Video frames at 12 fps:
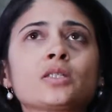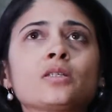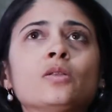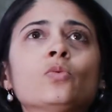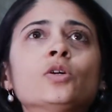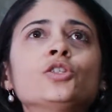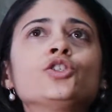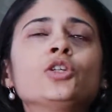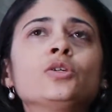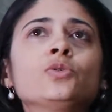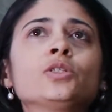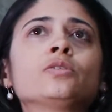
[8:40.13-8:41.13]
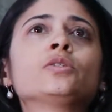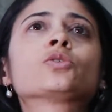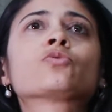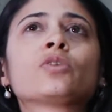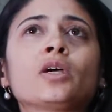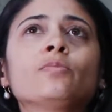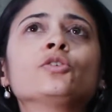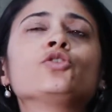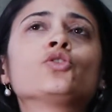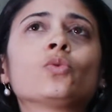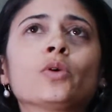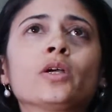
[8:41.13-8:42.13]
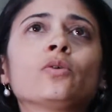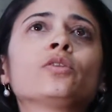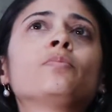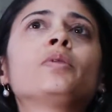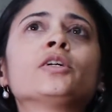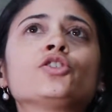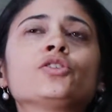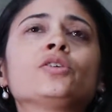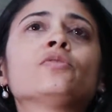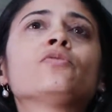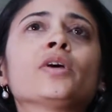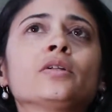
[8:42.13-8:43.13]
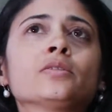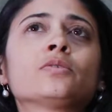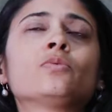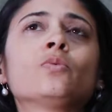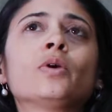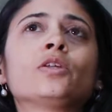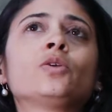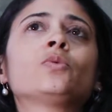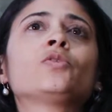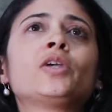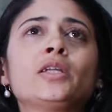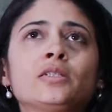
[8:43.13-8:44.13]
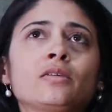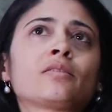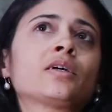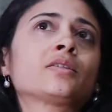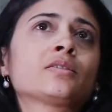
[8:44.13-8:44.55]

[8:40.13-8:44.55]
the words you use to describe the joy or the pleasure you felt when you were eating that,